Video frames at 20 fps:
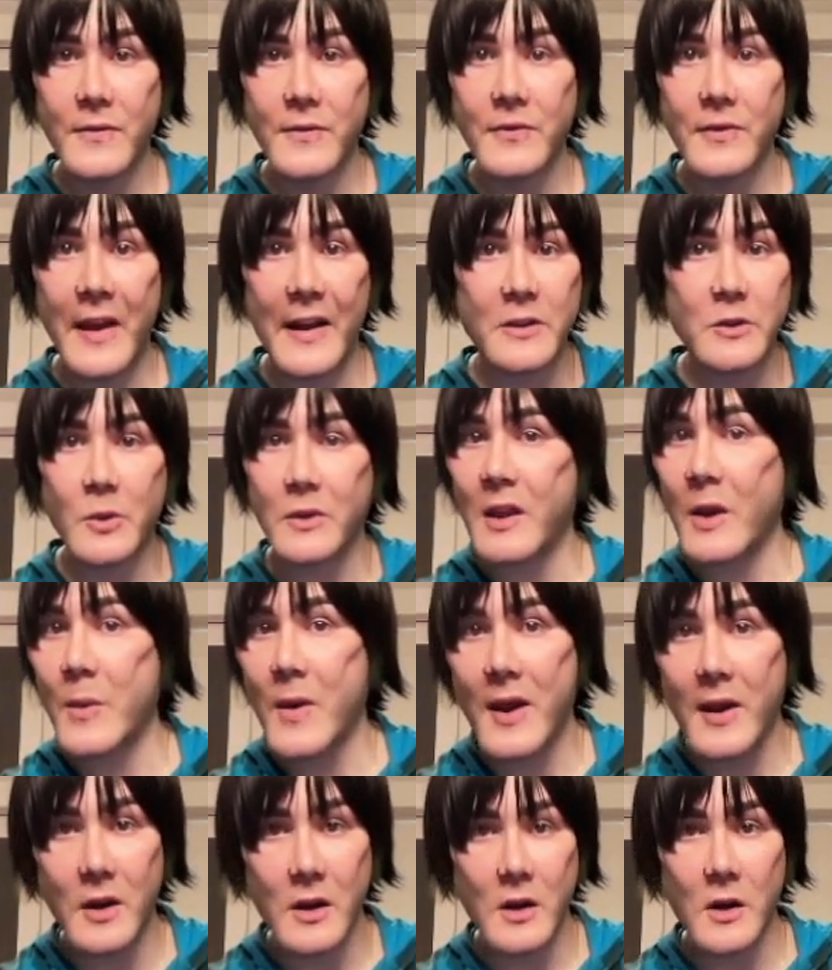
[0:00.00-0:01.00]
That's what they
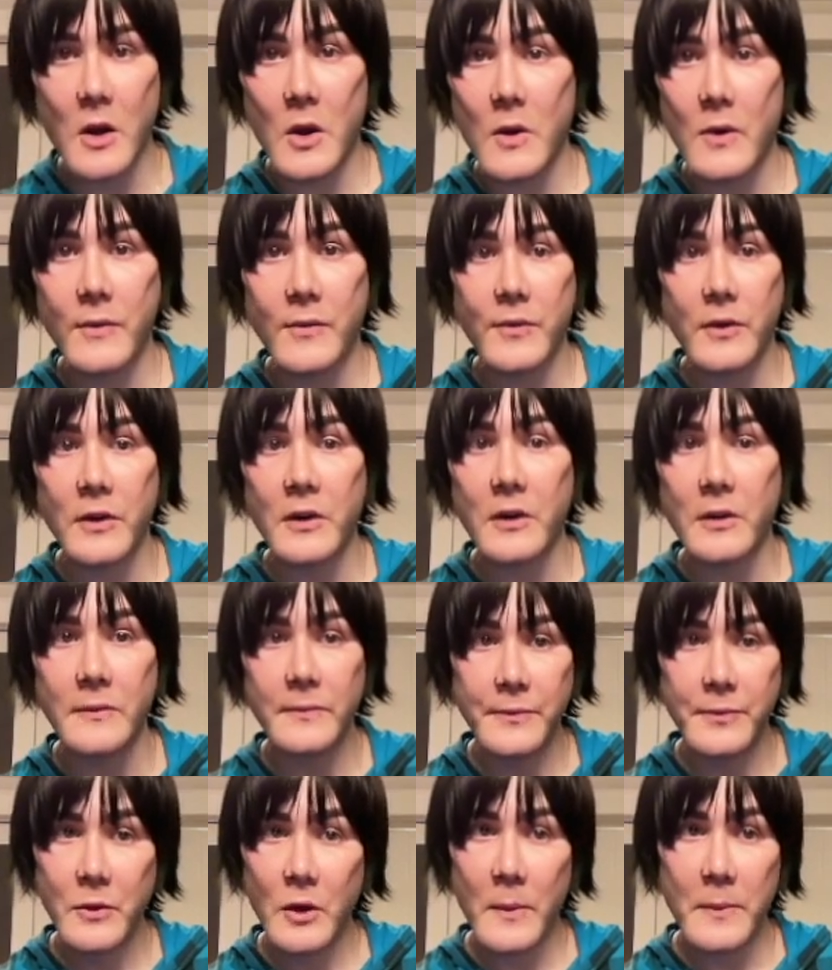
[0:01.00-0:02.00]
want you to know for
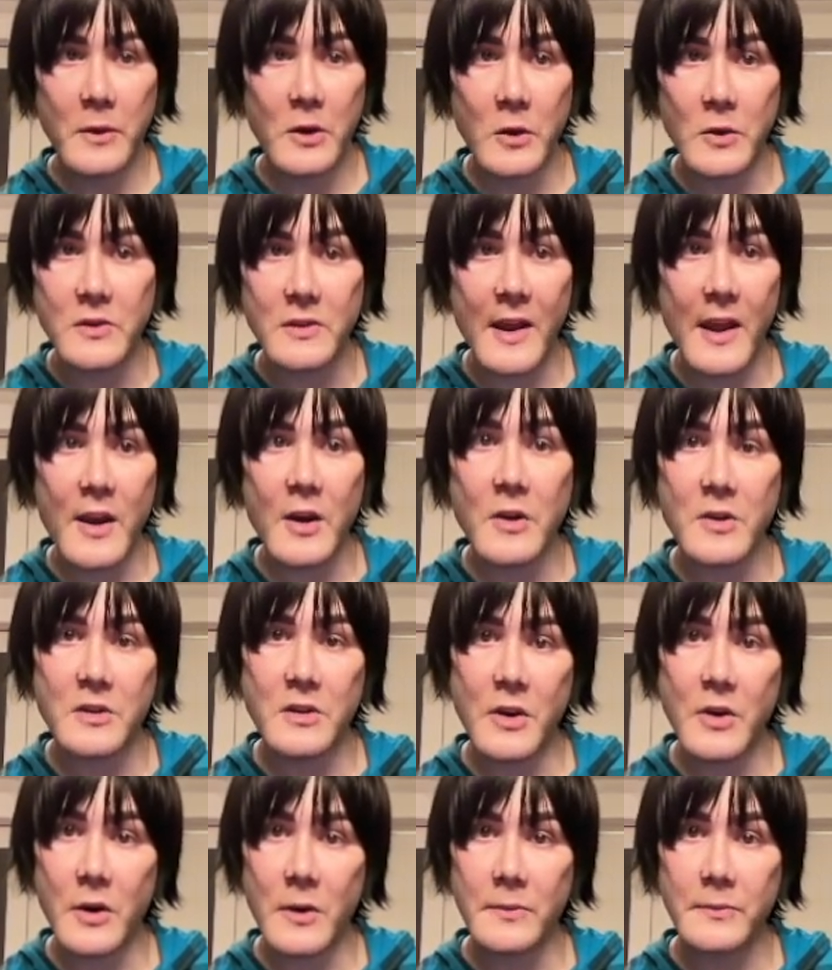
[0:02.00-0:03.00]
Peutz-Jegher
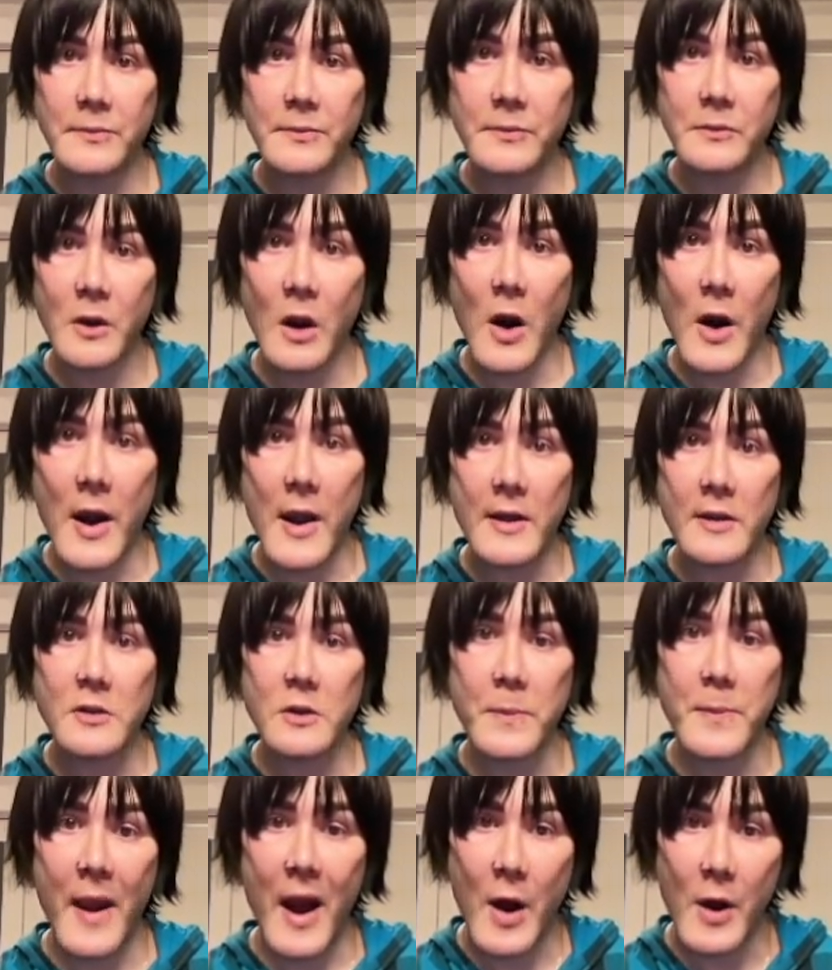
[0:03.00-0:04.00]
syndrome. All right, so
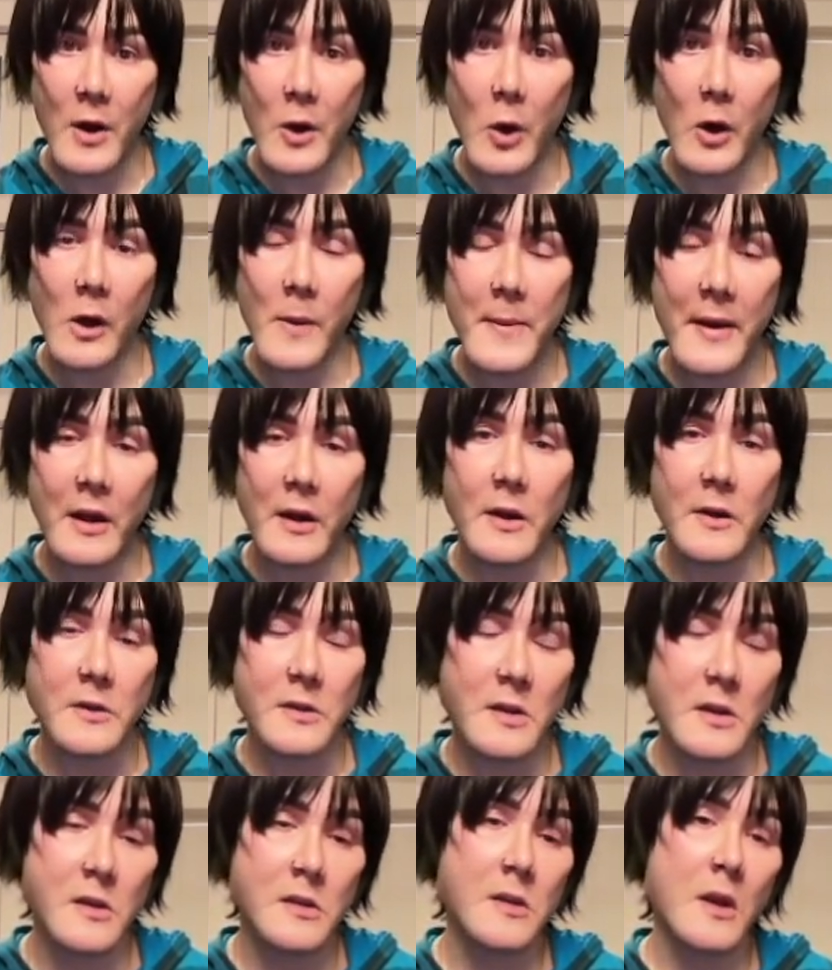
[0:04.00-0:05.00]
perioral
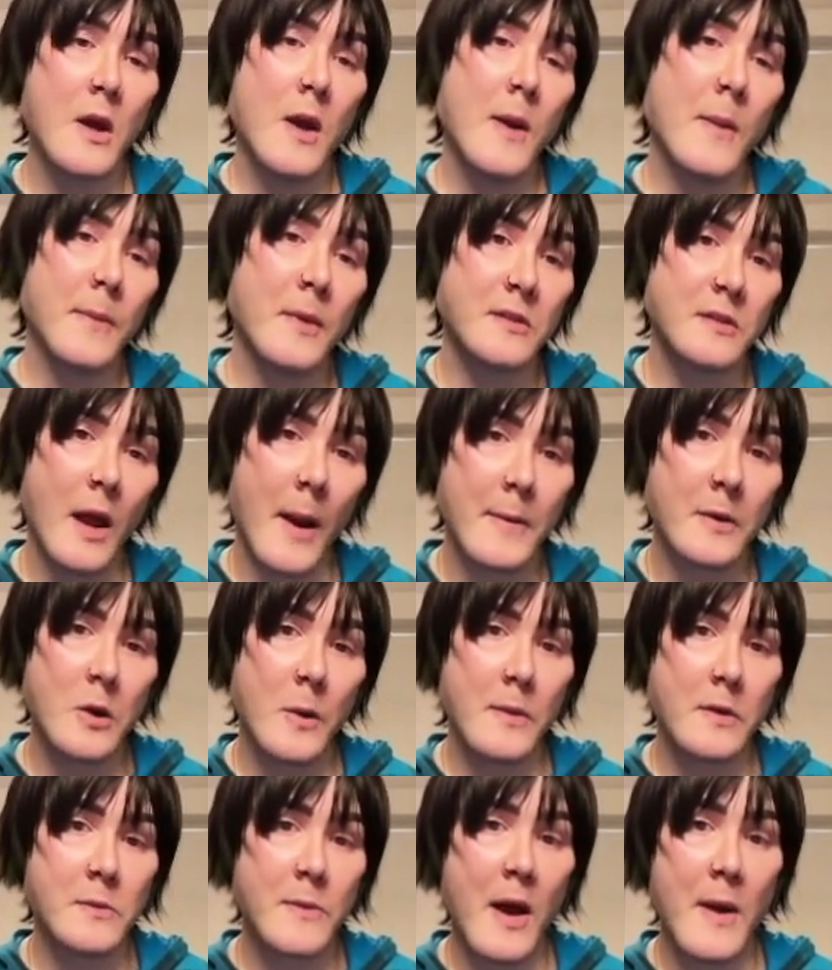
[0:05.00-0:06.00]
melanosis plus
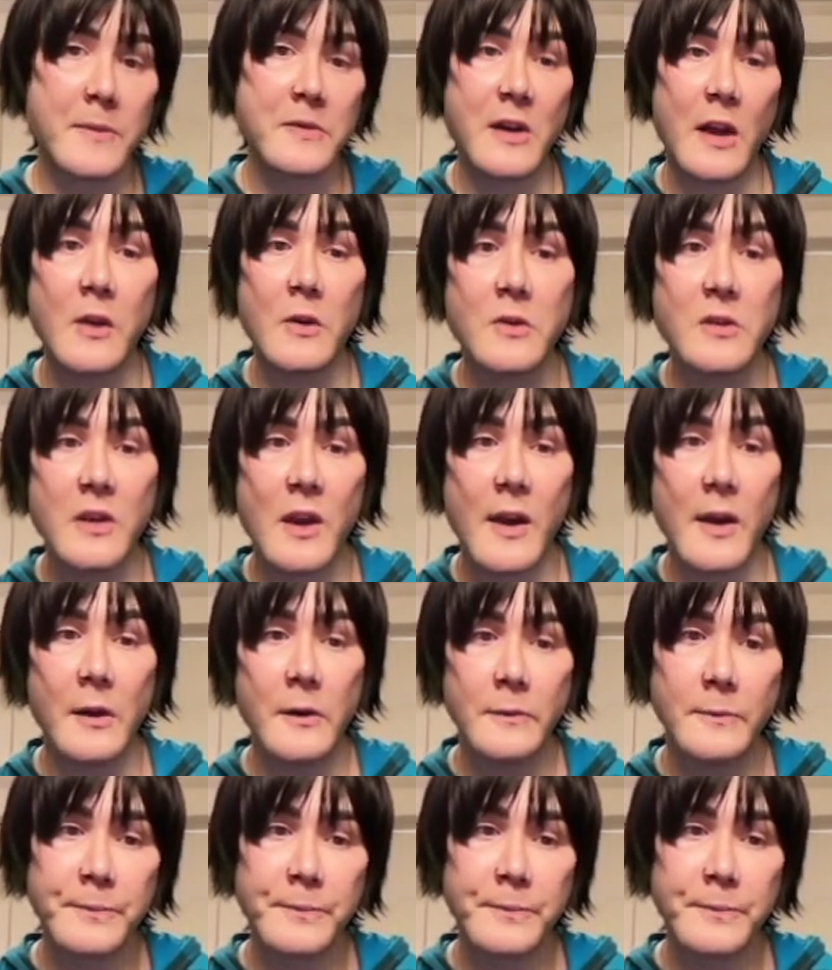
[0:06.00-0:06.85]
hamartomatous polyps. Now you say,